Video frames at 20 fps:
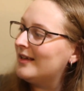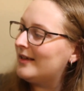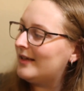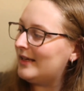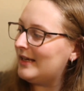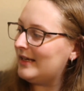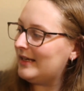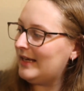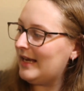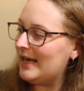
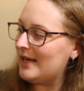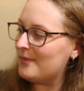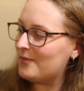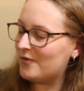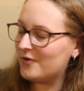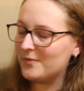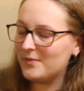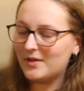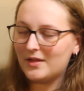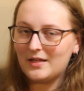It came
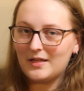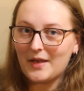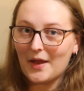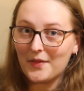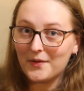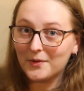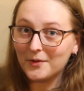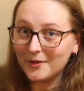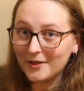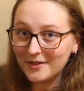from the
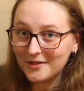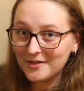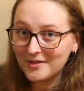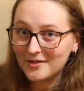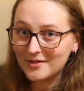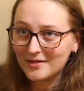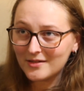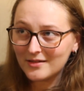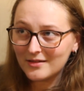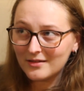
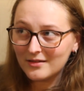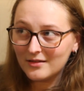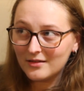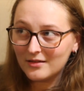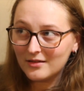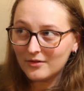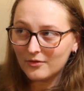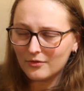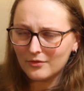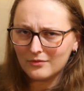Netherlands.
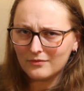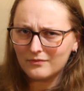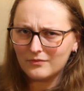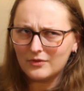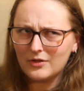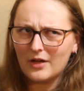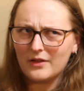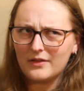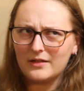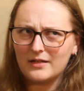Or
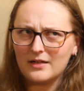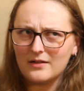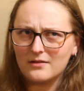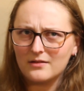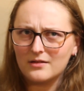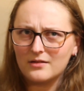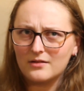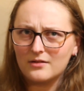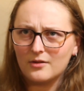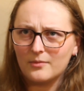not the
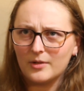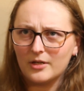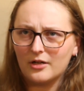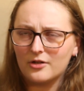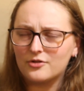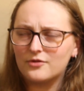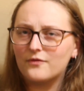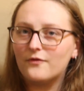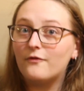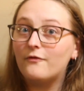Netherlands. Oh my
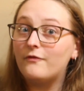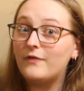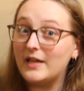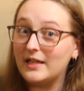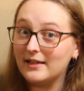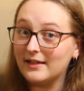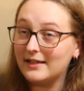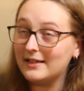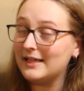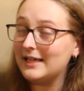gosh,
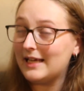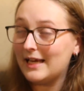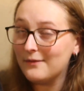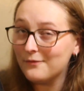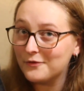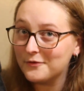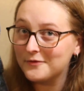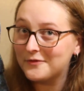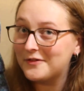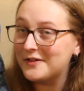Finland. It came
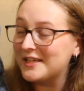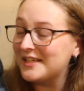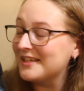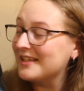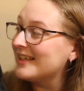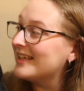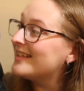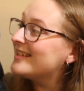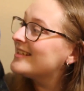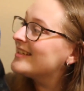from
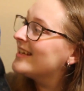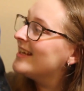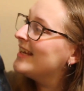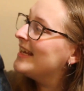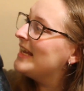Finland.